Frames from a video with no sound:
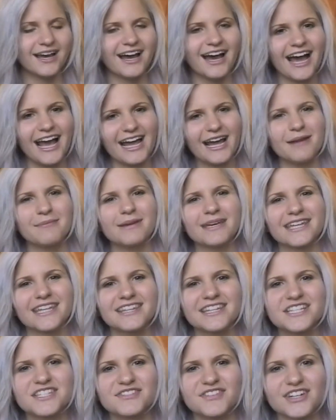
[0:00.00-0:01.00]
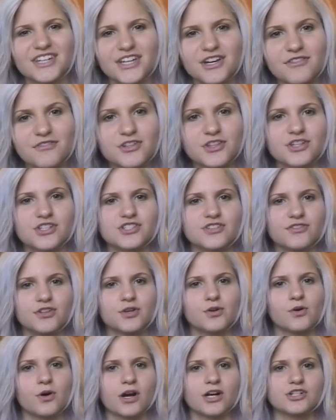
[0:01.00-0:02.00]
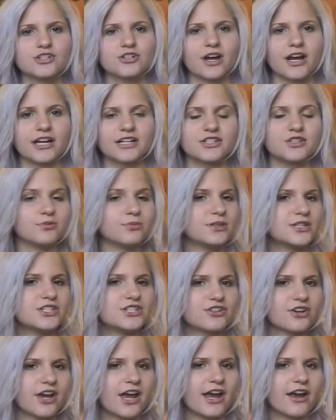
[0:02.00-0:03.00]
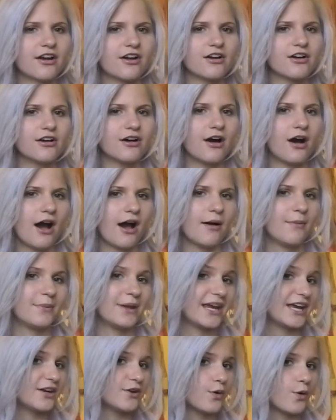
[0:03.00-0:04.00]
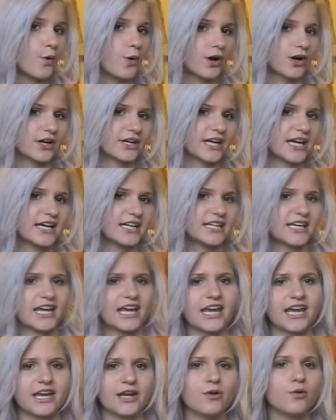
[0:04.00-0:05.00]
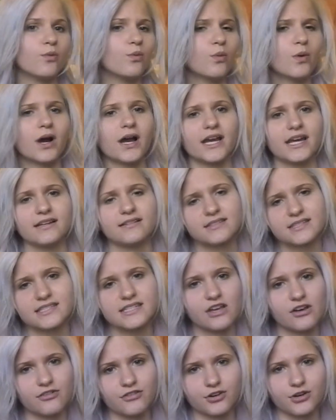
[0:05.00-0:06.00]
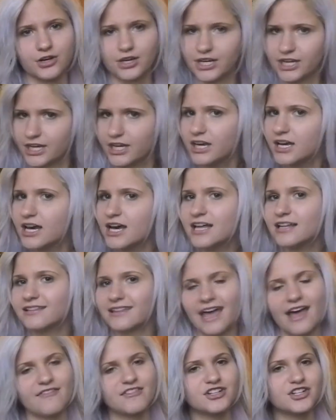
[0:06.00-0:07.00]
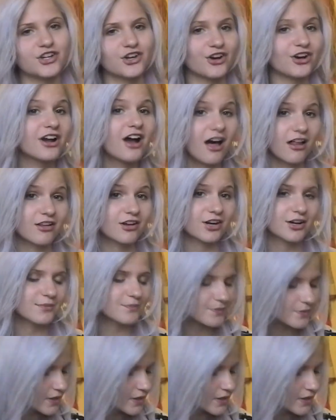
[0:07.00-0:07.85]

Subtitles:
Hi, I'm making this video for those of you who are trying to bleach your hair and or get a white, silvery, lavender color.